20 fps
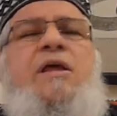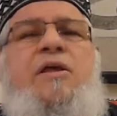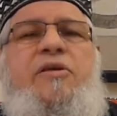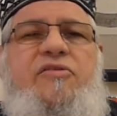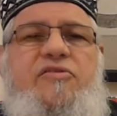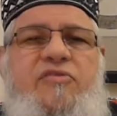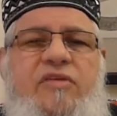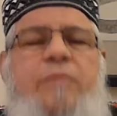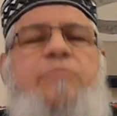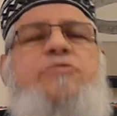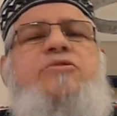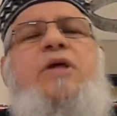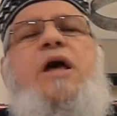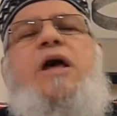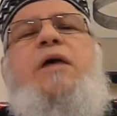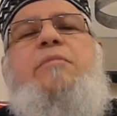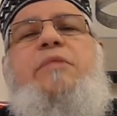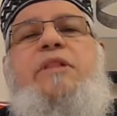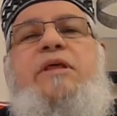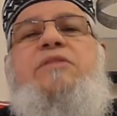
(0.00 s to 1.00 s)
Some
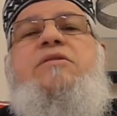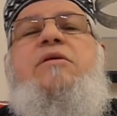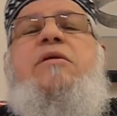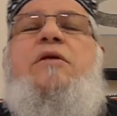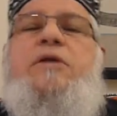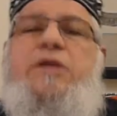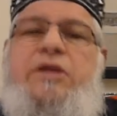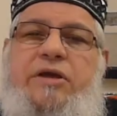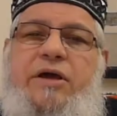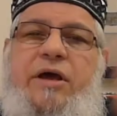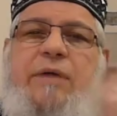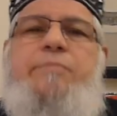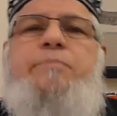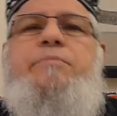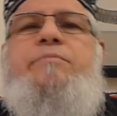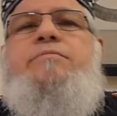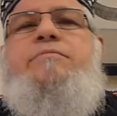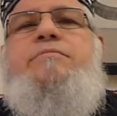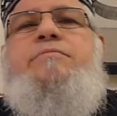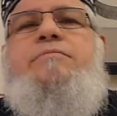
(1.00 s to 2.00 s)
time later, he come